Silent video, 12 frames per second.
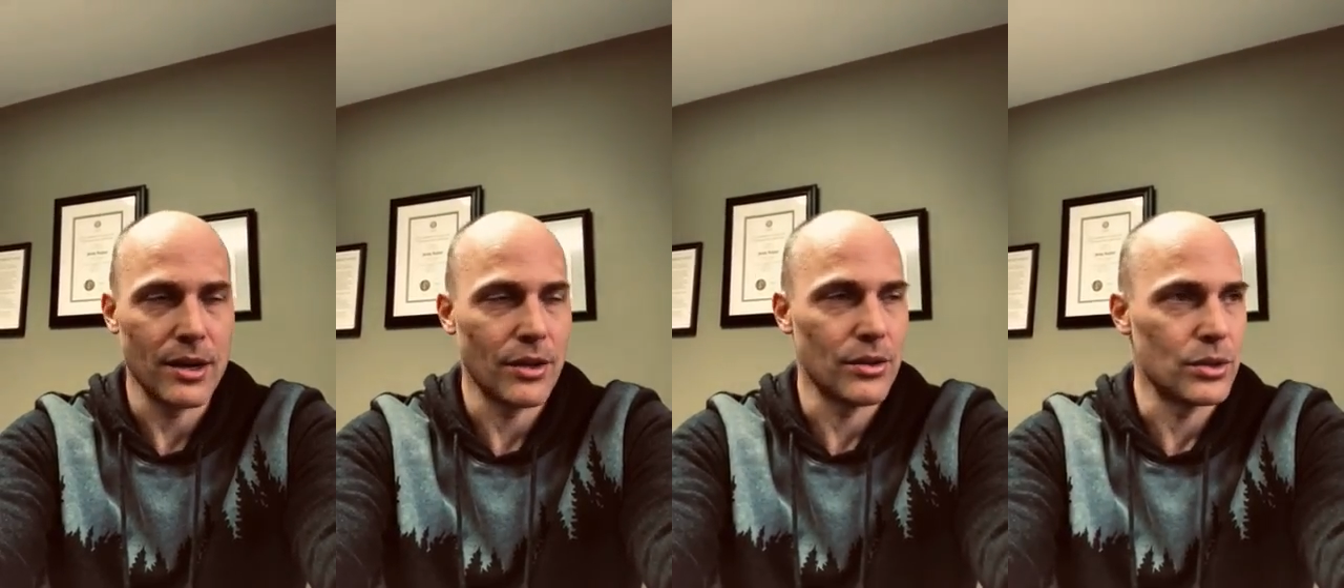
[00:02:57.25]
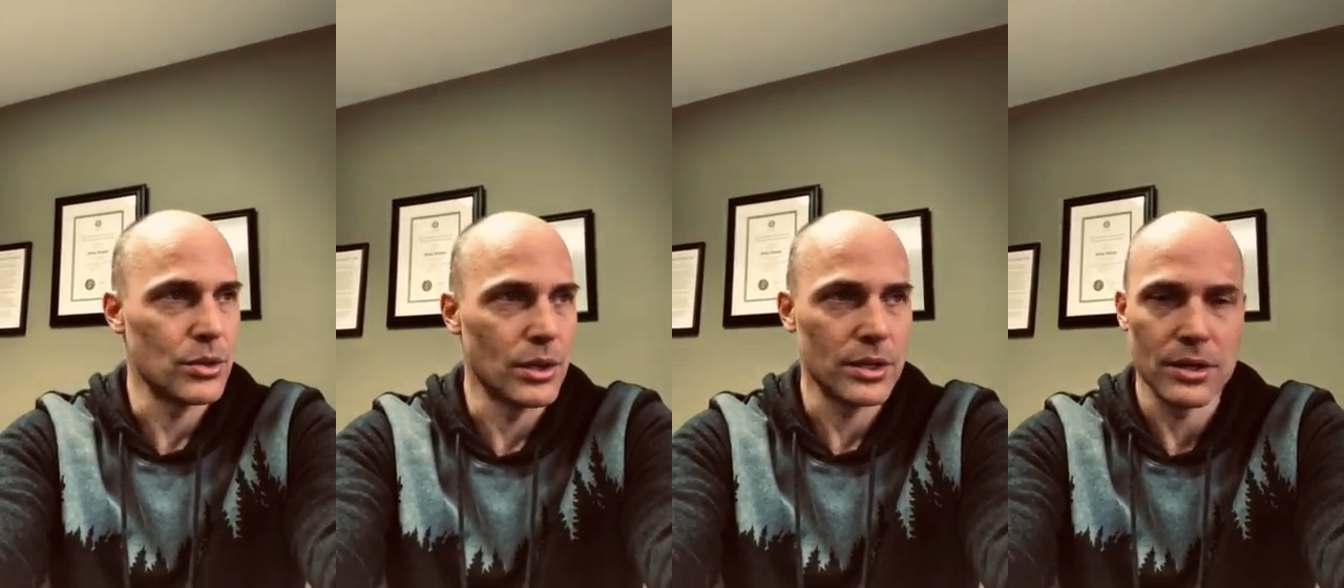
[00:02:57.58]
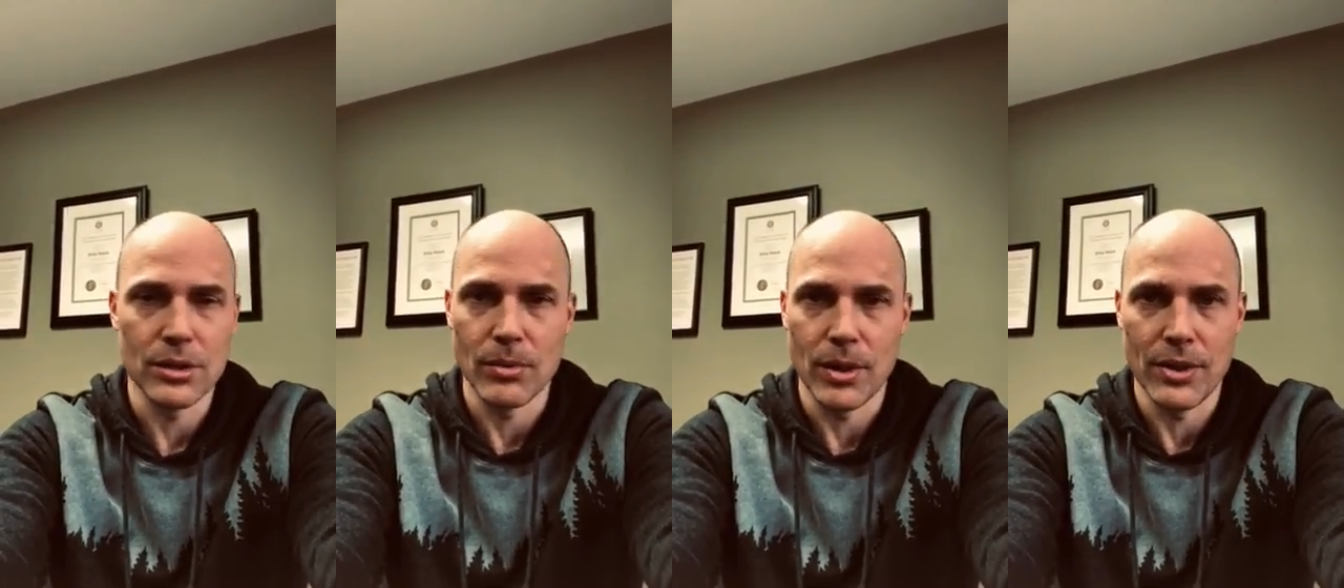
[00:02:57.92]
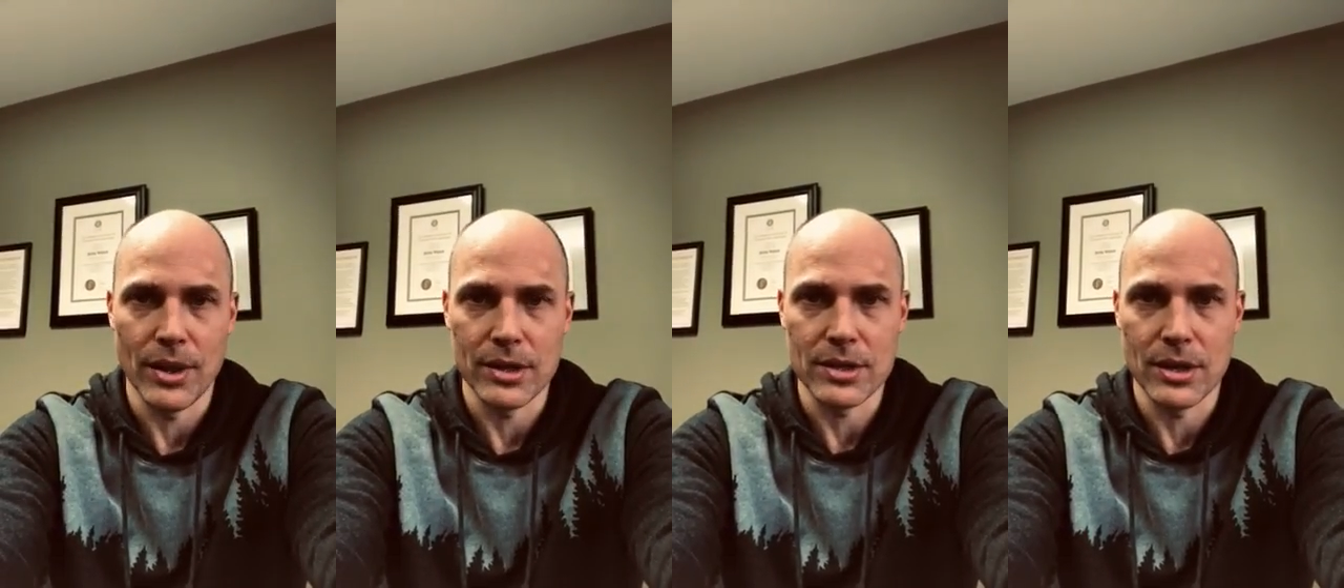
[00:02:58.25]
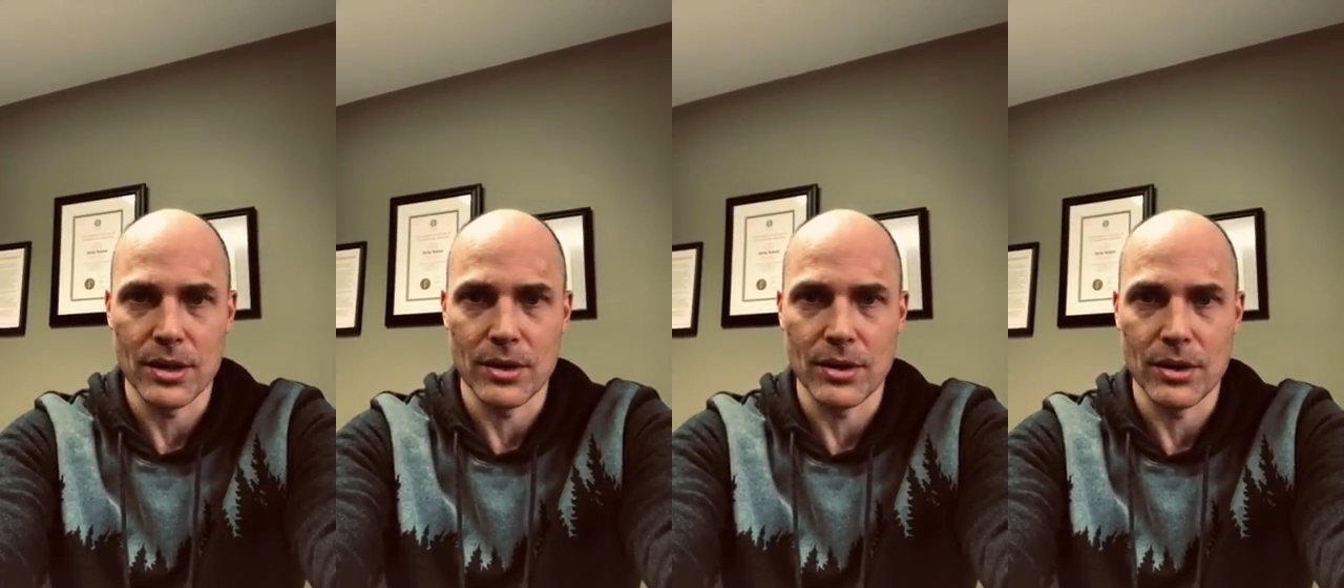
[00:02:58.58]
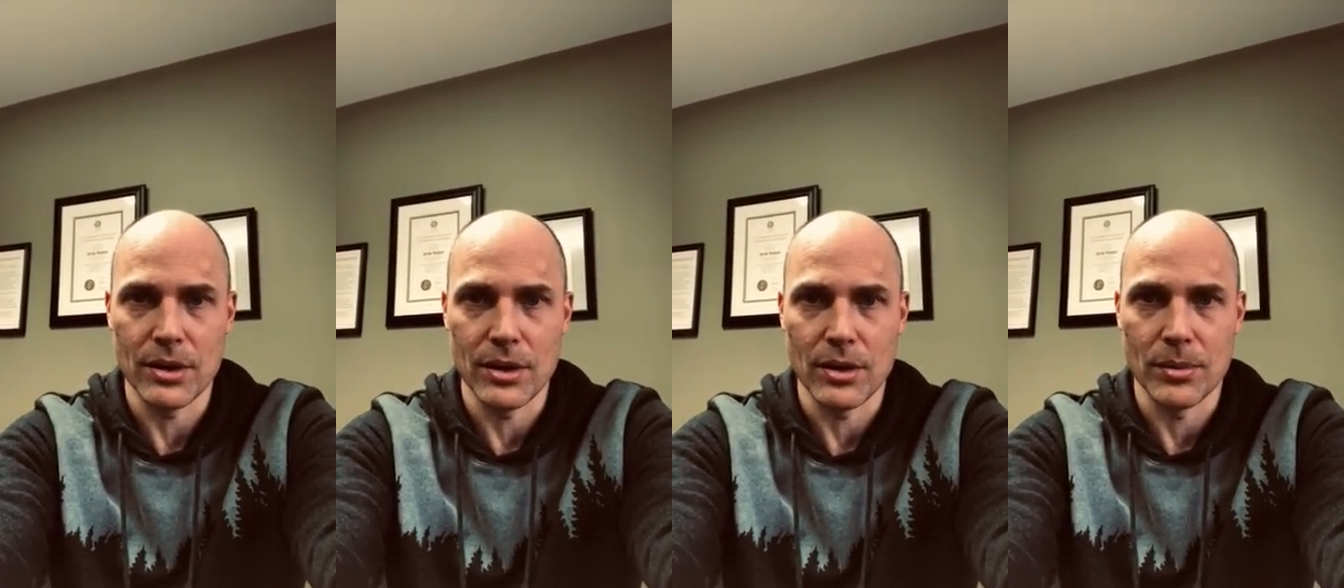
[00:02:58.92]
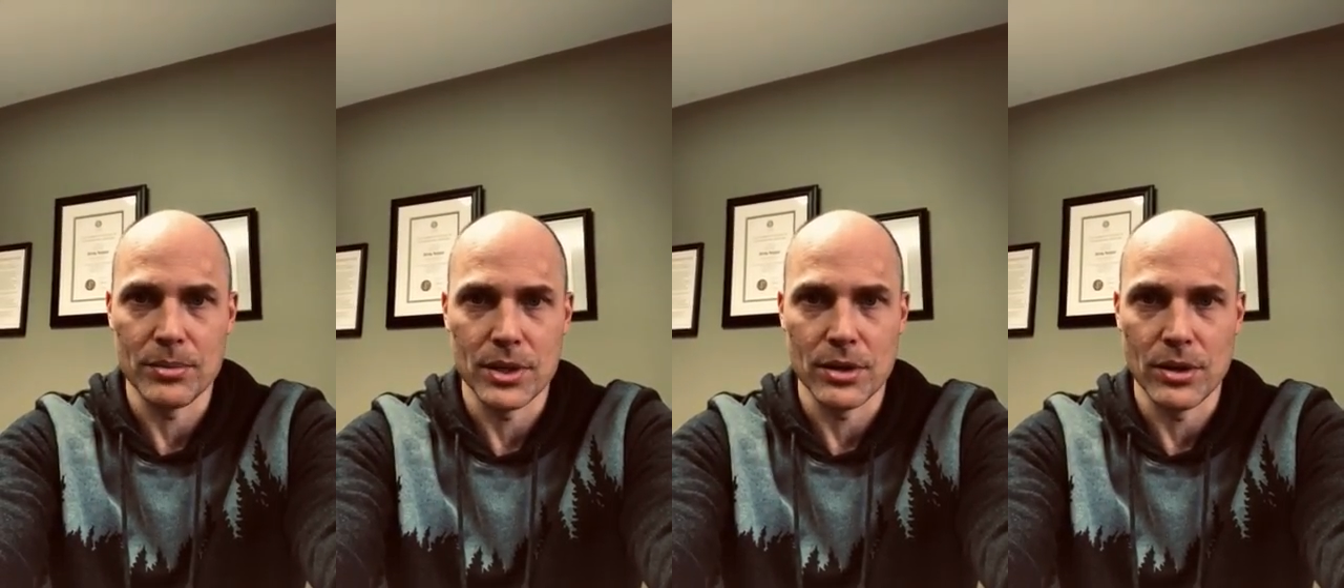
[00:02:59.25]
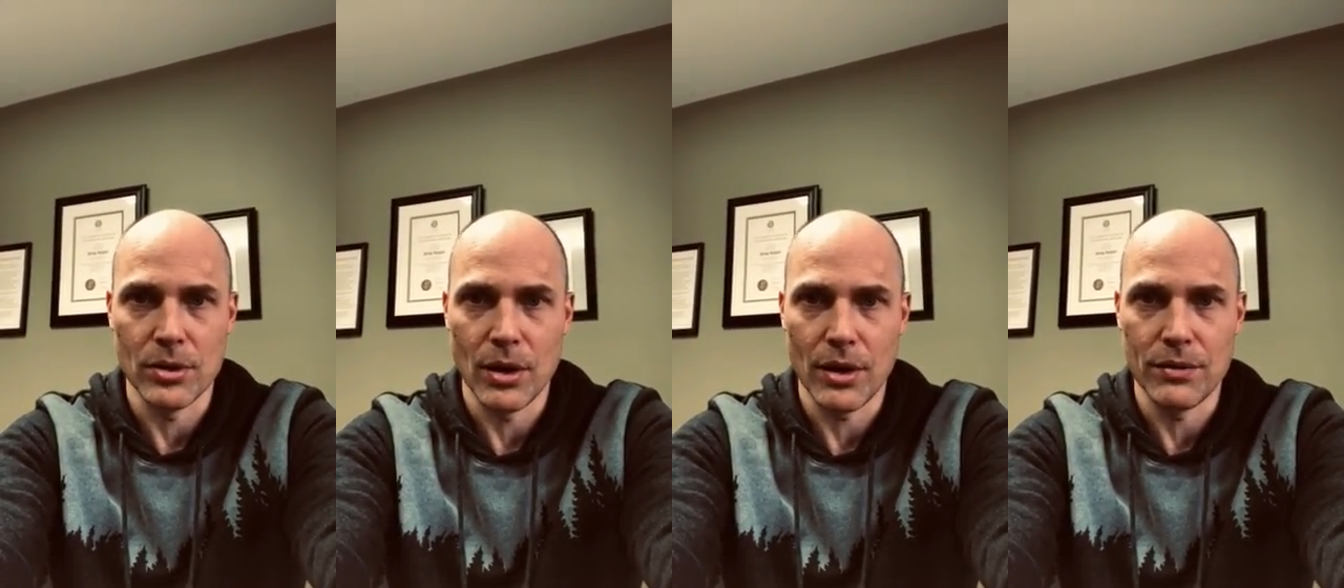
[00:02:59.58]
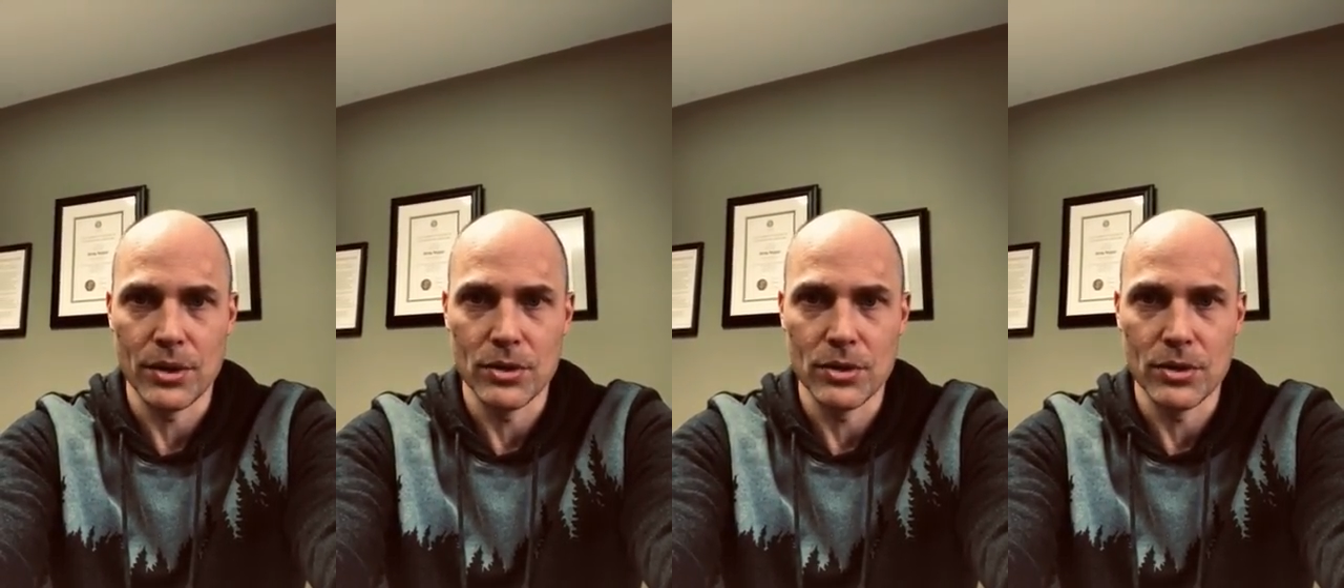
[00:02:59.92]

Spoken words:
another traditional one that I'm sure you have